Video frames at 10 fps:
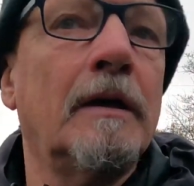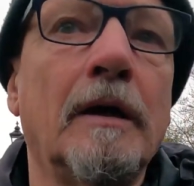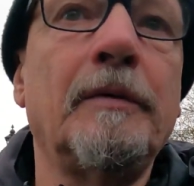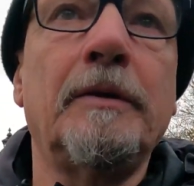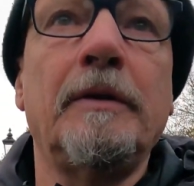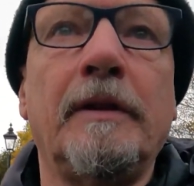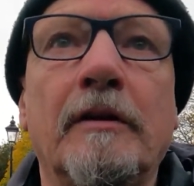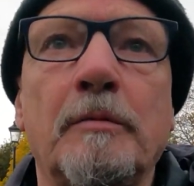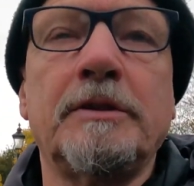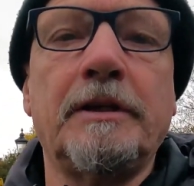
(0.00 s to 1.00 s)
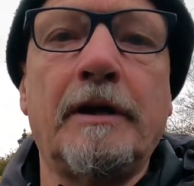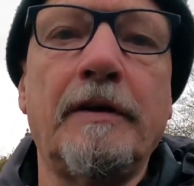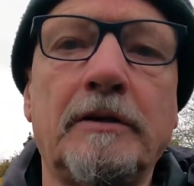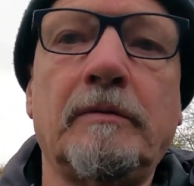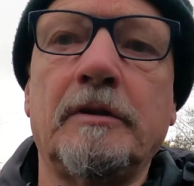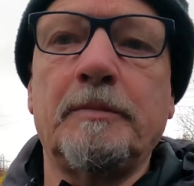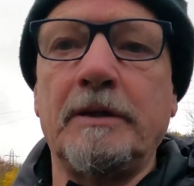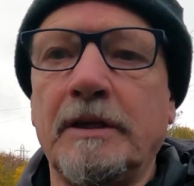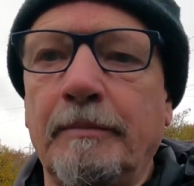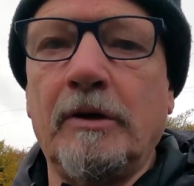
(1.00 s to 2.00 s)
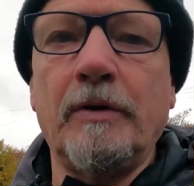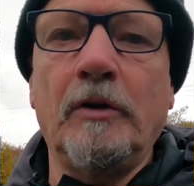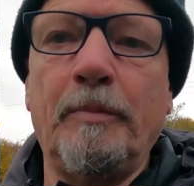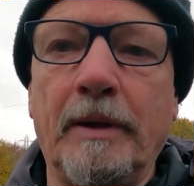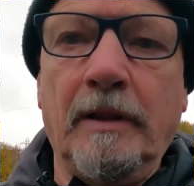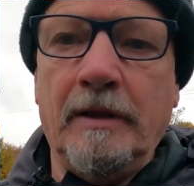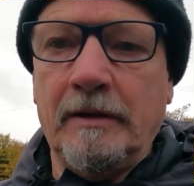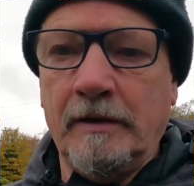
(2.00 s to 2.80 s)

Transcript: We're doing it in the opposite direction, which means I'm going uphill.